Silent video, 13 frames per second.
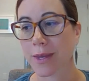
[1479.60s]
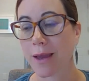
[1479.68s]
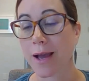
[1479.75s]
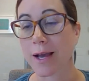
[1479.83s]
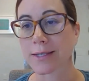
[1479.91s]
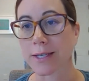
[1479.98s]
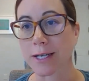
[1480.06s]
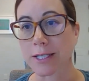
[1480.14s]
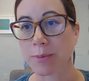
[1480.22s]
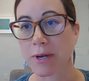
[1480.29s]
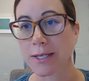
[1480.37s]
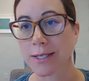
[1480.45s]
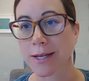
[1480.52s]

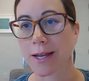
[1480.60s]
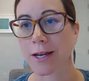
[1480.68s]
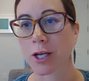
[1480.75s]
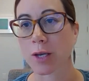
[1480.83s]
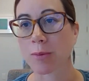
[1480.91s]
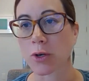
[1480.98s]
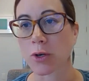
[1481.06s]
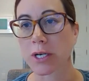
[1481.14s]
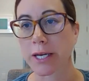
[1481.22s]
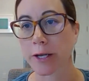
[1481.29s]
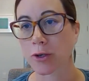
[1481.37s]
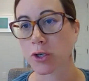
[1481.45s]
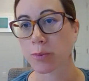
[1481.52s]
assessment and a community
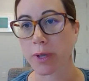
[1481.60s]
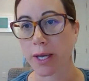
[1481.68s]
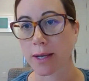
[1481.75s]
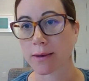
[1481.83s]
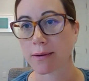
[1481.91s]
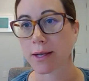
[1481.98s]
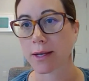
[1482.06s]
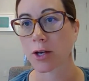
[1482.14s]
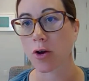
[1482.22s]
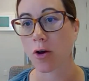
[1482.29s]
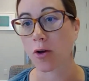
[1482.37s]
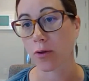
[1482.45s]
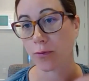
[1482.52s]
energy plan in
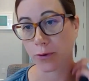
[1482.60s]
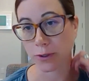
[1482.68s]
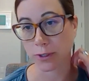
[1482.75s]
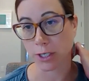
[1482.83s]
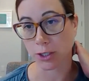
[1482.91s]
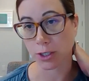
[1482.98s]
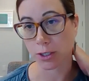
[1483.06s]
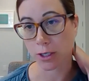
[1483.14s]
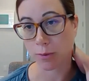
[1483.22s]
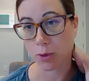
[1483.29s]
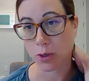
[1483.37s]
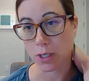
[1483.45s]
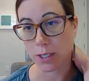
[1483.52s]
all First Nation
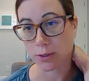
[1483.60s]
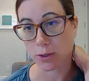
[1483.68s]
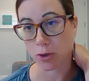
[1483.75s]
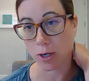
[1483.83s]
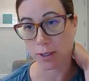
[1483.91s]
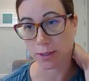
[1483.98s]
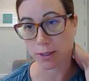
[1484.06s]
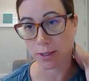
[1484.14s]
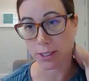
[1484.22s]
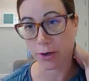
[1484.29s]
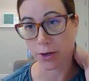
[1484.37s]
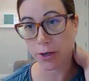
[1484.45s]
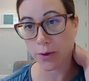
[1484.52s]
communities across
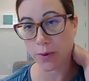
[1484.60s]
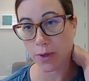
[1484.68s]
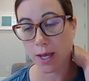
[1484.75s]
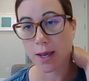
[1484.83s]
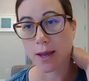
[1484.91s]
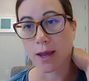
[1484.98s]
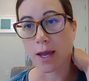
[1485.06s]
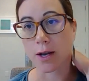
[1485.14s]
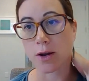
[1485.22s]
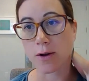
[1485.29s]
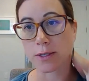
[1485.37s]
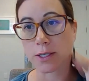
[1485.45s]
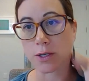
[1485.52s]
Ontario, and
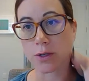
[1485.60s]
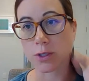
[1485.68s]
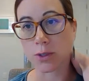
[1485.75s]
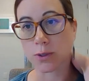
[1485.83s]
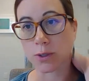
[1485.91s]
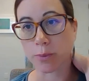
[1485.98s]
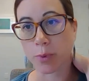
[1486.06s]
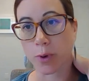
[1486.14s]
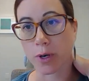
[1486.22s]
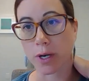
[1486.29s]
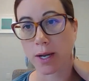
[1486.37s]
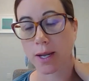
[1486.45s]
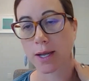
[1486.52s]
also to
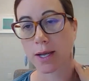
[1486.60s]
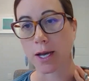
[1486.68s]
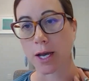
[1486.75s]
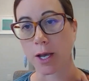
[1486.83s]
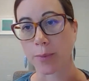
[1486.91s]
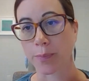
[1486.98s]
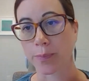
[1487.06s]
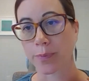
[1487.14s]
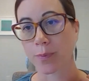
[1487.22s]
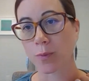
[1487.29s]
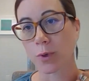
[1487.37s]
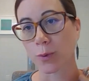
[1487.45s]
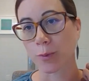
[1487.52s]
support
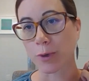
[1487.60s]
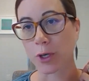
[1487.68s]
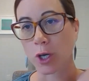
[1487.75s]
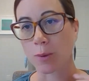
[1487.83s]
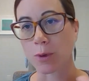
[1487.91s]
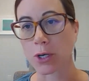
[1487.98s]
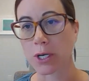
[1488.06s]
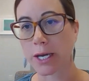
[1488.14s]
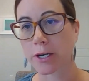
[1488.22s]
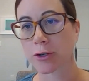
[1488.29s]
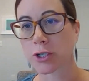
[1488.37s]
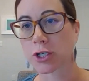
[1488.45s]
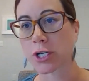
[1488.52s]
what would be a community
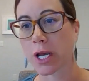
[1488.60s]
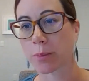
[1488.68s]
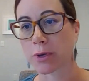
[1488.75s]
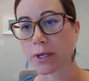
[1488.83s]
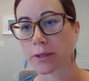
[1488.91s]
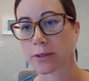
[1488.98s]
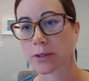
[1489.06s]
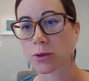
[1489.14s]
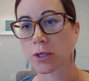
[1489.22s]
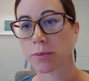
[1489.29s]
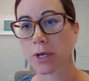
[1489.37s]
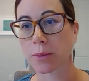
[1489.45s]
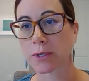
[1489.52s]
energy champion. So to
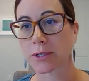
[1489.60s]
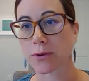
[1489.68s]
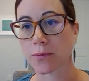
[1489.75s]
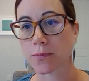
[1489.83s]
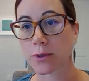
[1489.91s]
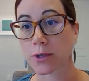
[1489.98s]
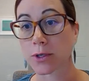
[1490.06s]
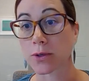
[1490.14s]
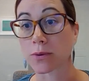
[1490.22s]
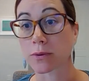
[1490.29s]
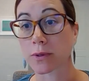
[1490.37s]
be able to